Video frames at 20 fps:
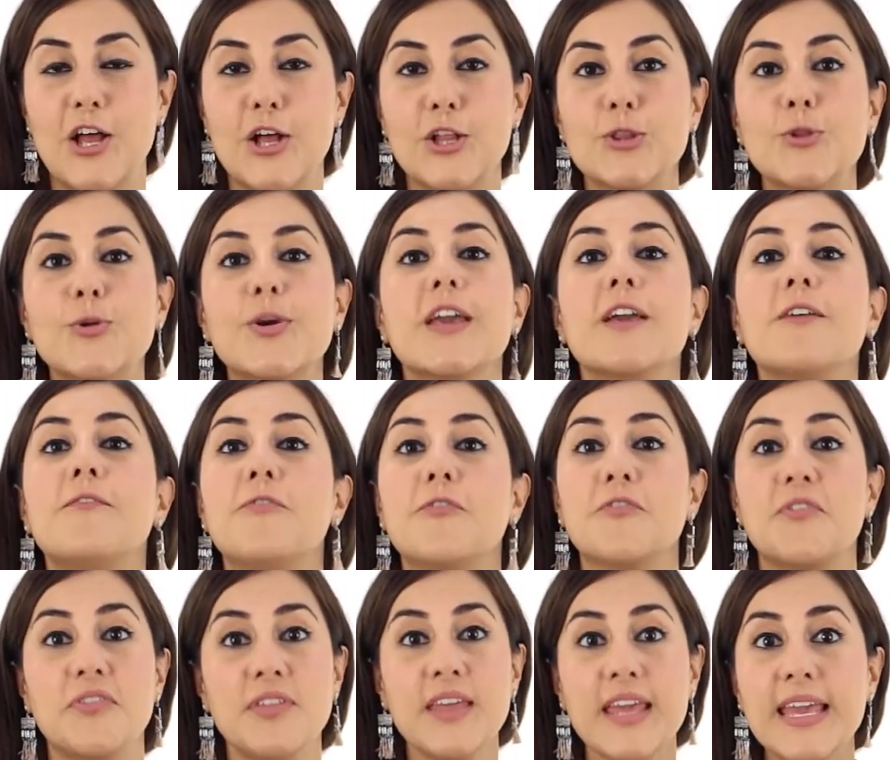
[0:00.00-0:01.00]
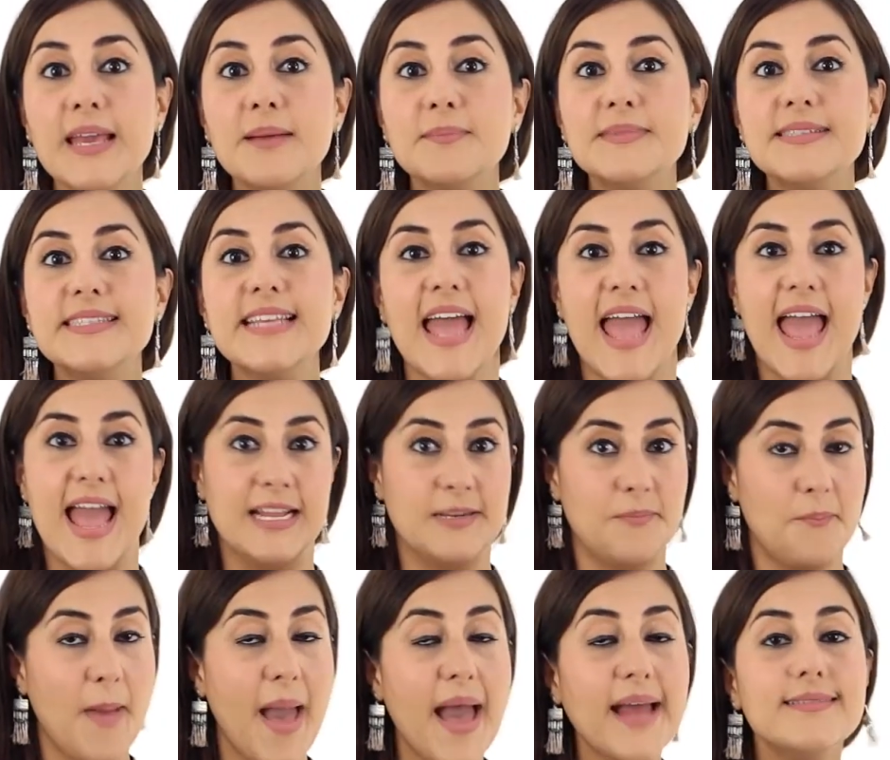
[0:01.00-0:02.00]
looking for themes
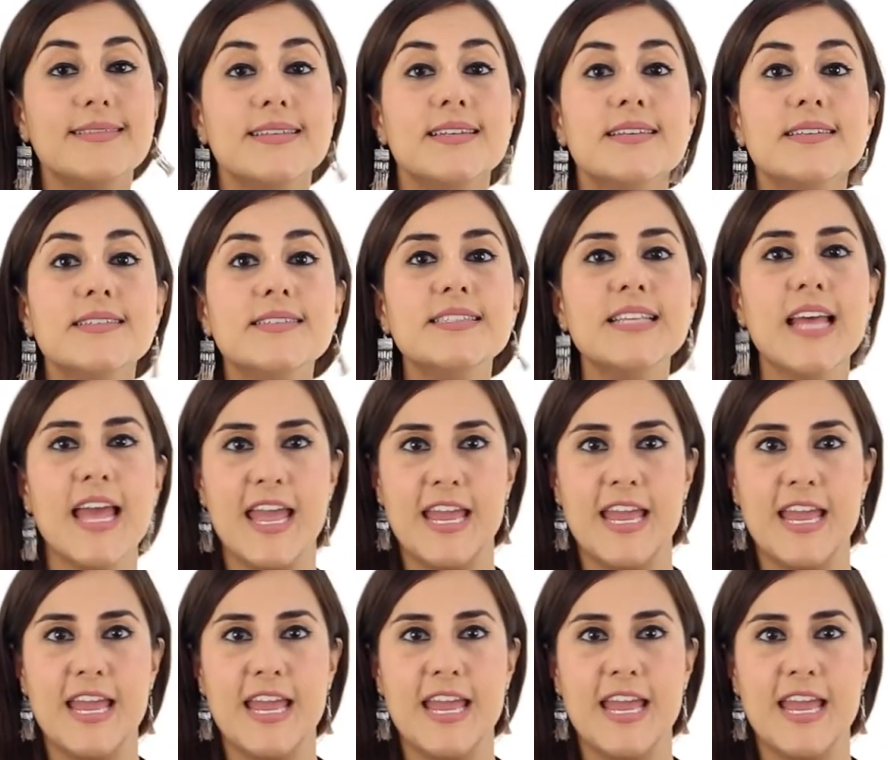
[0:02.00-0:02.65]
and patterns